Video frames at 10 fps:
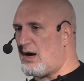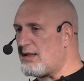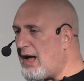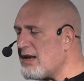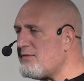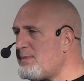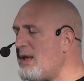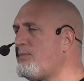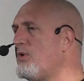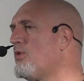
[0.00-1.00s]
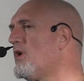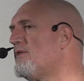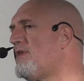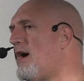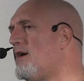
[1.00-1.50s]
A lot of people who are
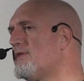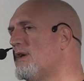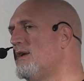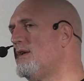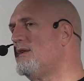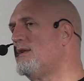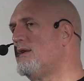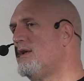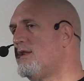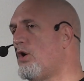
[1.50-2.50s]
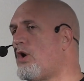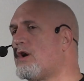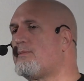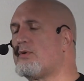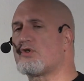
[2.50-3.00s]
involved in the
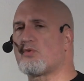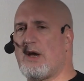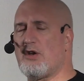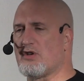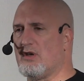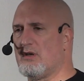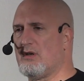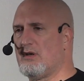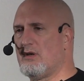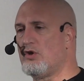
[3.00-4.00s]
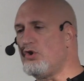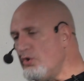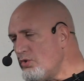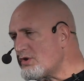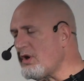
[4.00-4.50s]
art of persuasion
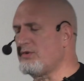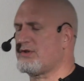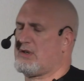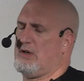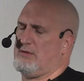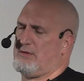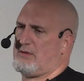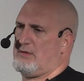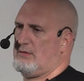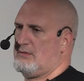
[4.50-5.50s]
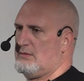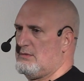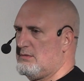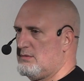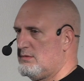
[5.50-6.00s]
use those skills.
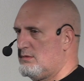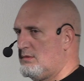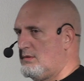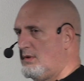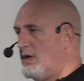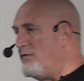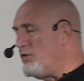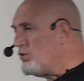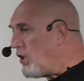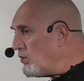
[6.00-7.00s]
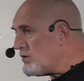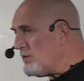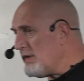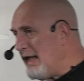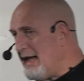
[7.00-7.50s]
If you don't
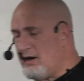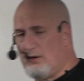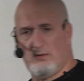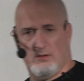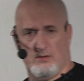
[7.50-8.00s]
do it now,